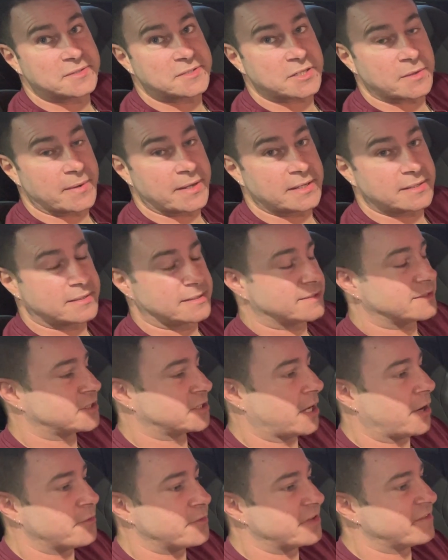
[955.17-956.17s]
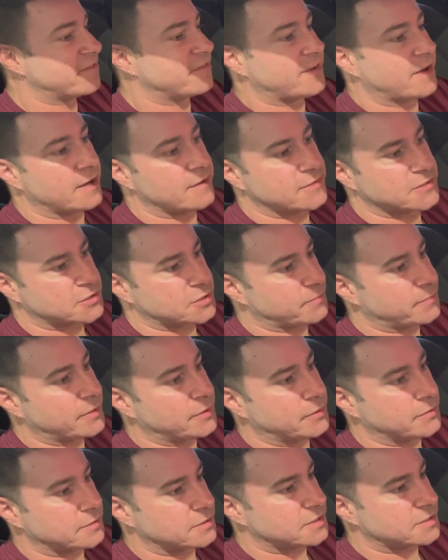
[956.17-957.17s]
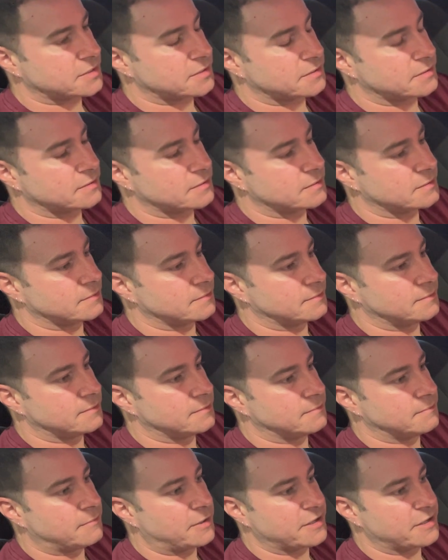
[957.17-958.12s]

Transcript: So it only further supports my